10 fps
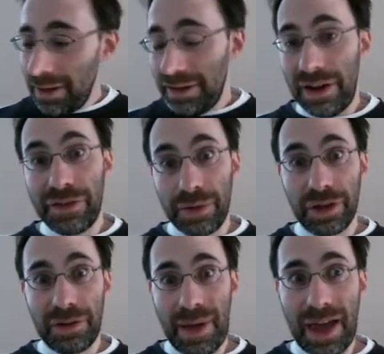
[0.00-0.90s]
Now, if you're really
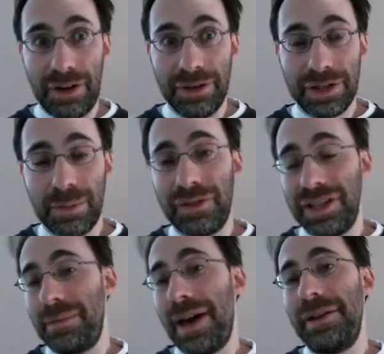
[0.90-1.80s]
good at patterns, you might have
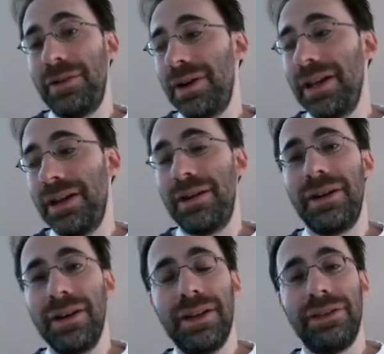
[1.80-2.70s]
seen a pattern already
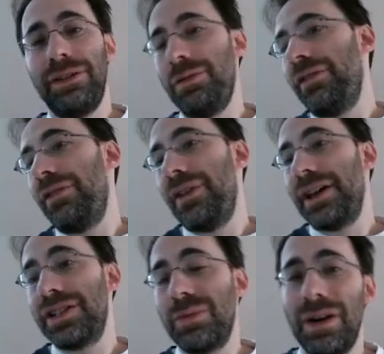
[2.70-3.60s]
here. The derivative of
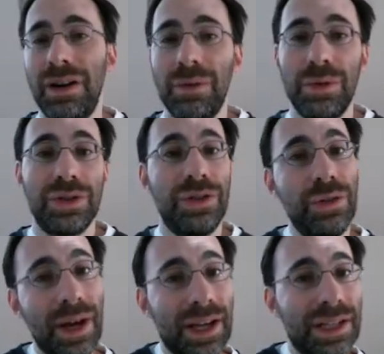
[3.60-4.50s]
x squared was
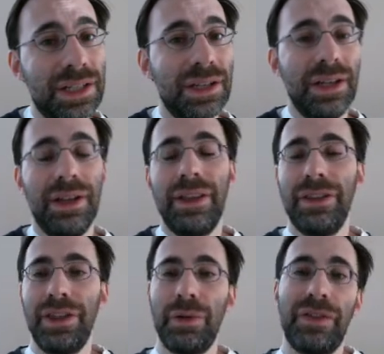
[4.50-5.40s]
2x.
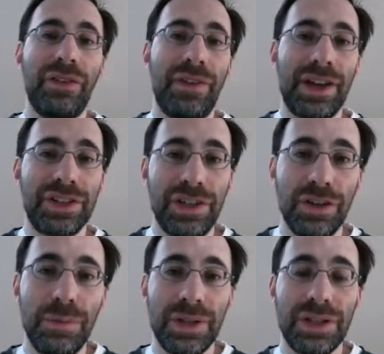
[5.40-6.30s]
The derivative of x
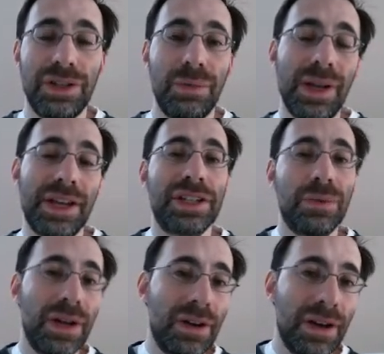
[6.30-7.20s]
cubed is 3x
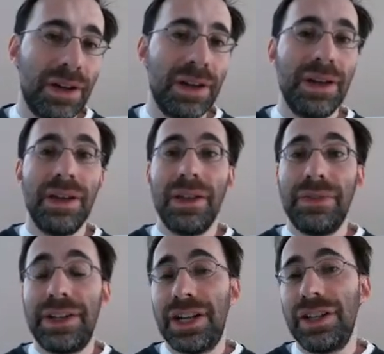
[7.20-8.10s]
squared.
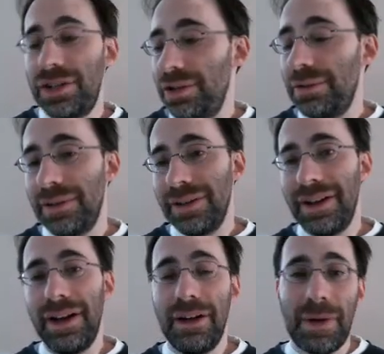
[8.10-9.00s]
That's actually true.
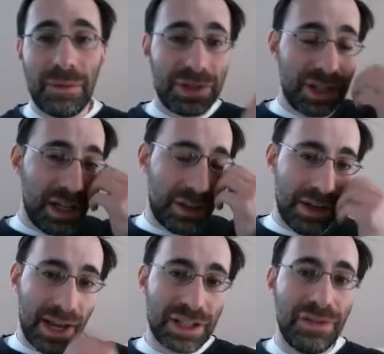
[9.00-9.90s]
And we'll see in the
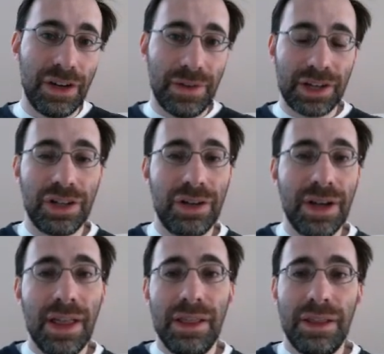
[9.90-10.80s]
next video lecture
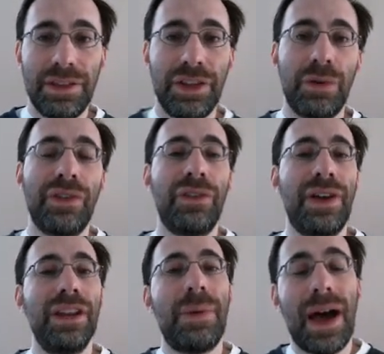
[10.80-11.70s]
that the derivative of
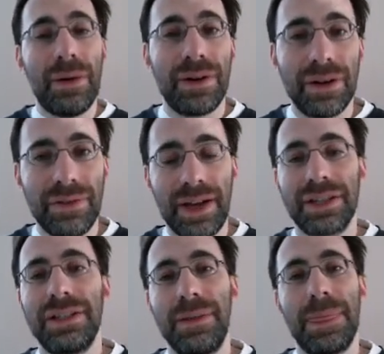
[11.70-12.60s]
any power of
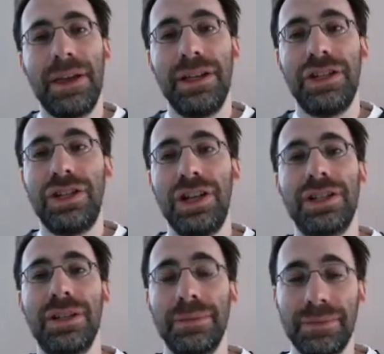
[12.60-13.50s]
x is
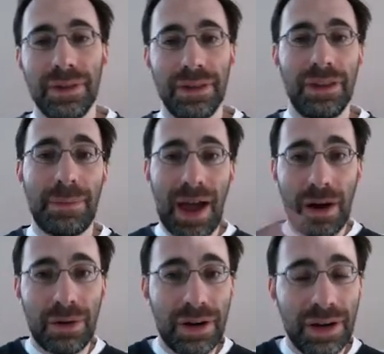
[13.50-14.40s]
just the
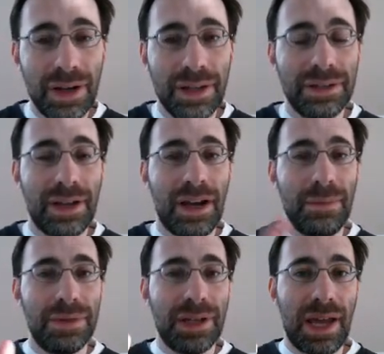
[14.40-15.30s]
power
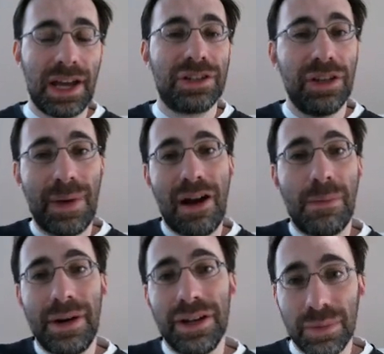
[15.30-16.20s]
times x to the power
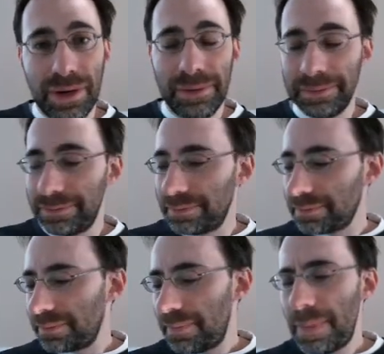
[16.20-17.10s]
minus 1.
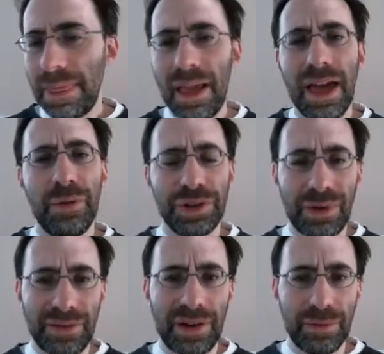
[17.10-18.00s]
And we'll
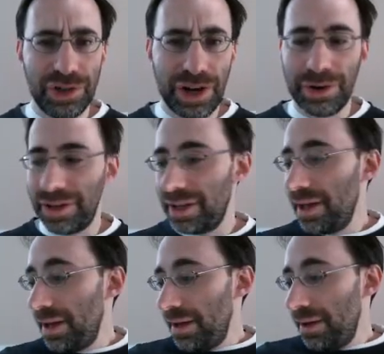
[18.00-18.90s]
derive that more generally
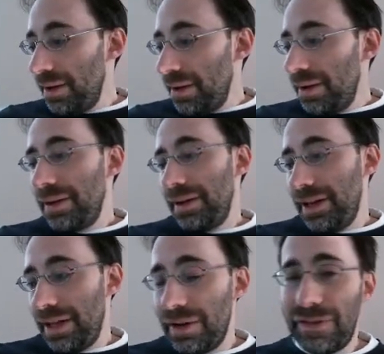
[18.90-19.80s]

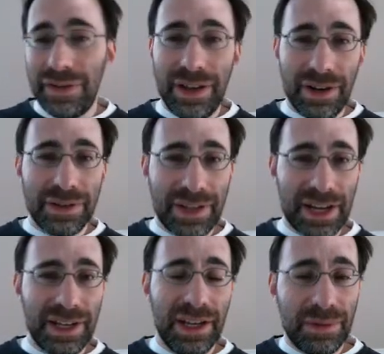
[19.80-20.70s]
in a
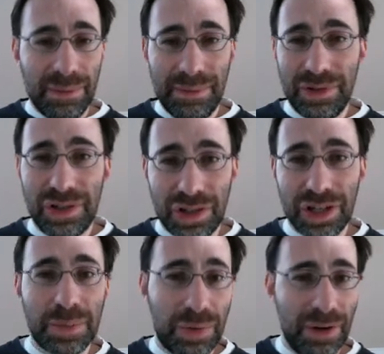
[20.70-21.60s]
technique
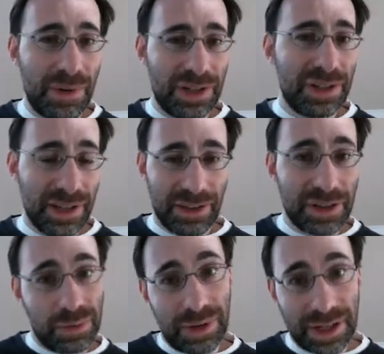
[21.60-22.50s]
just pretty much like
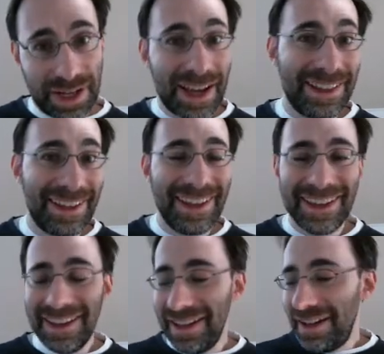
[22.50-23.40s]
this one, exactly.
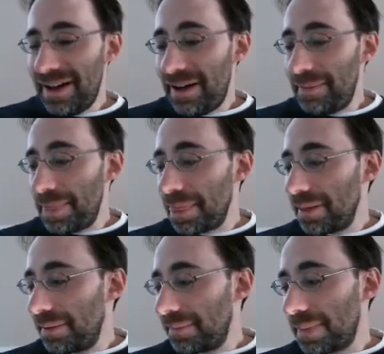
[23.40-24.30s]
But
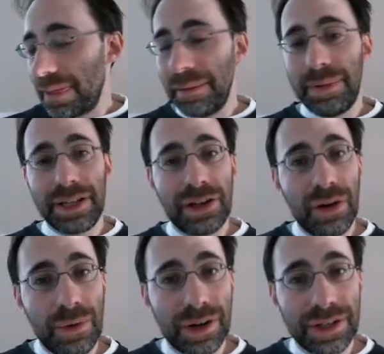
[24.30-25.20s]
that's how
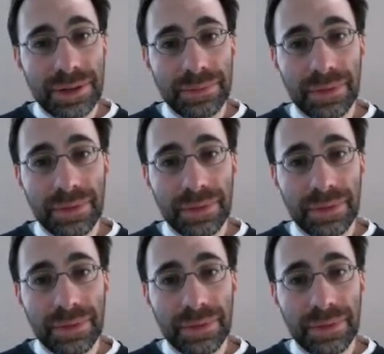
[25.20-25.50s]
it works.